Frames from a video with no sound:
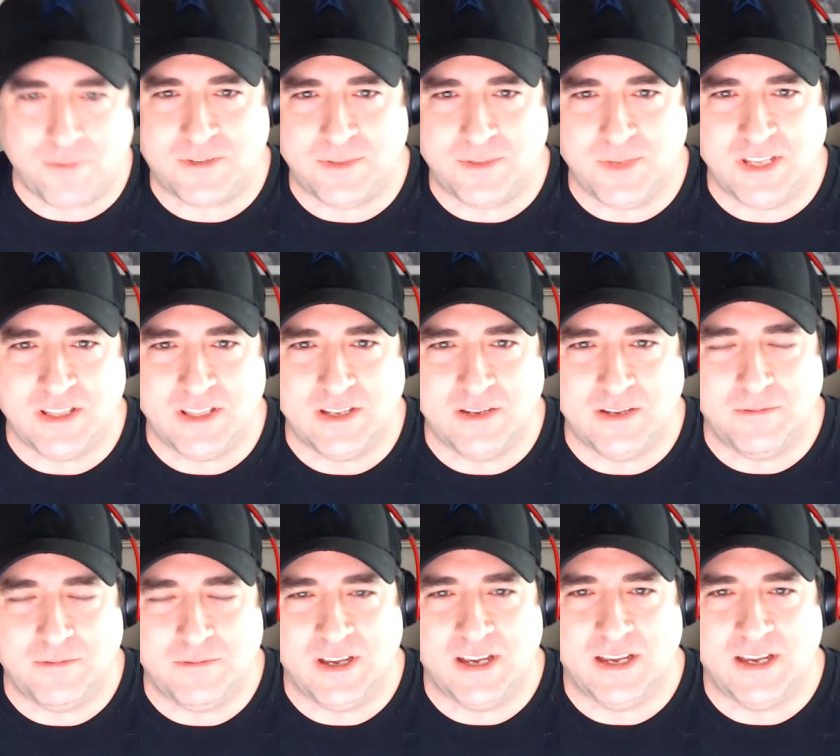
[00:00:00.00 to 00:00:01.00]
up to me and the
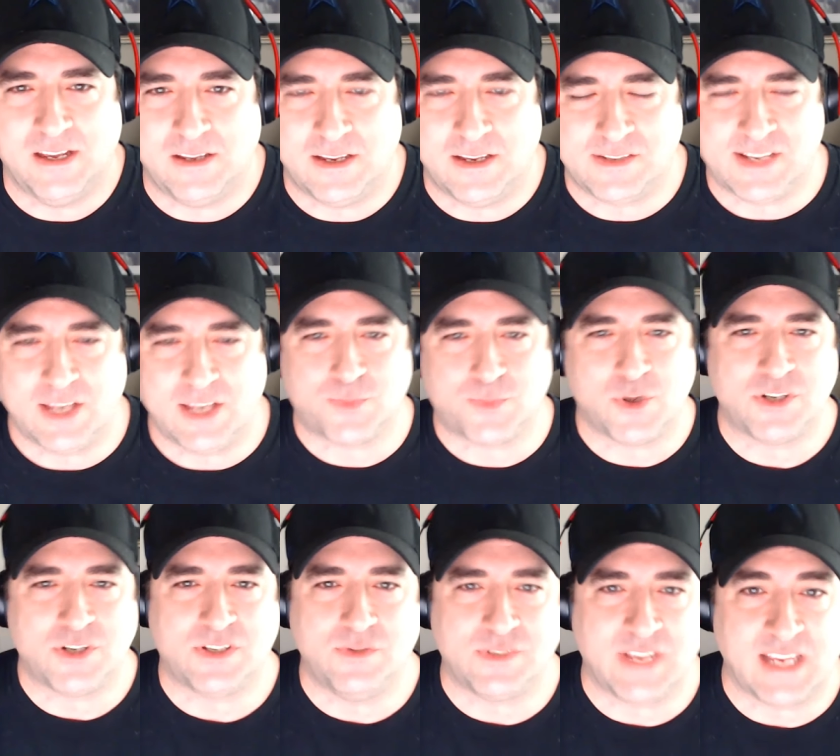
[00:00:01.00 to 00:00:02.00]
uh, a
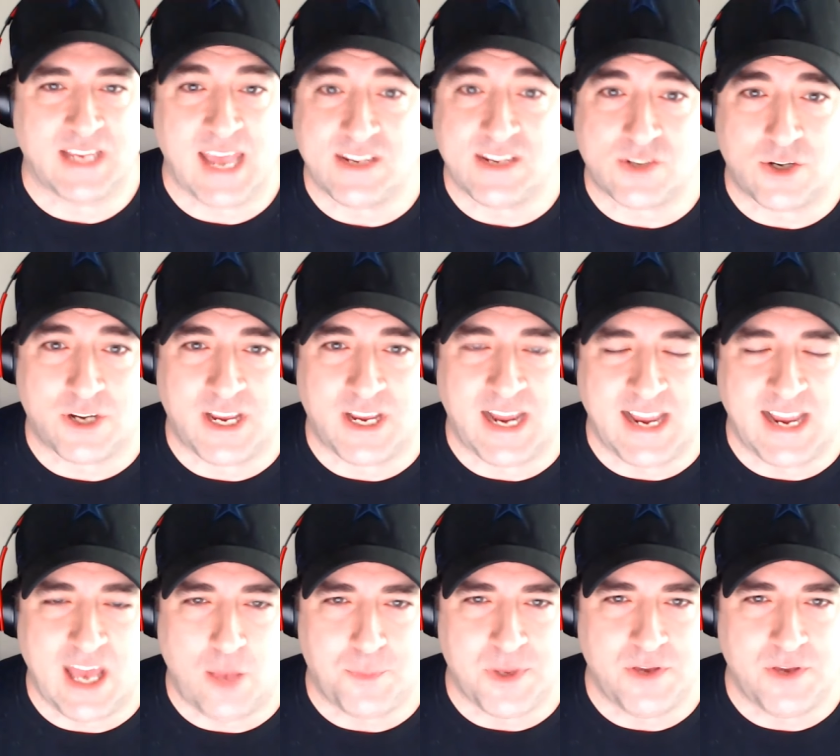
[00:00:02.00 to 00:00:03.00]
salesperson was like, Hey, sir, can I
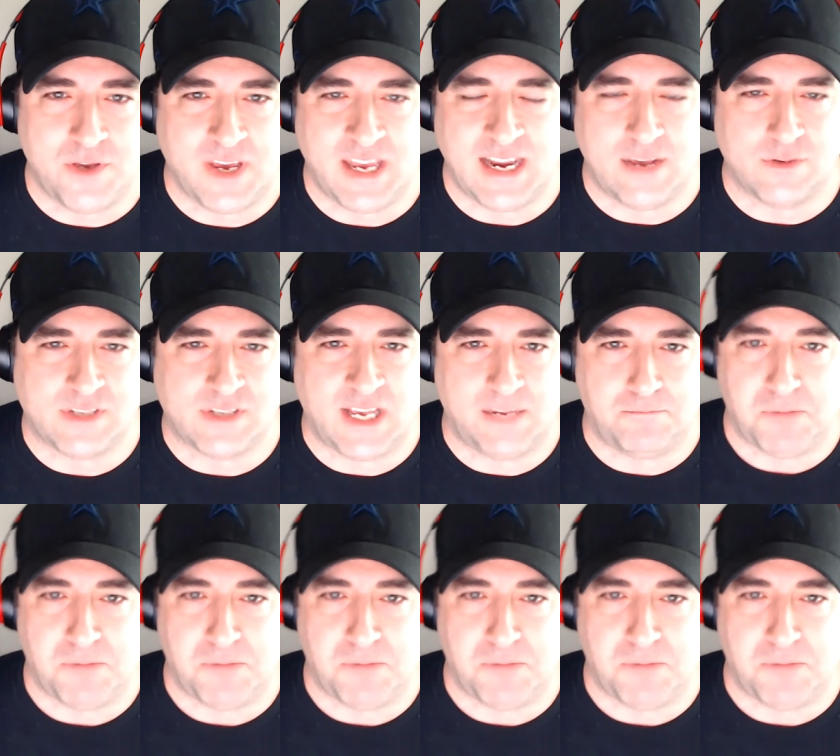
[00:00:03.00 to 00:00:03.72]
help you? And I was like,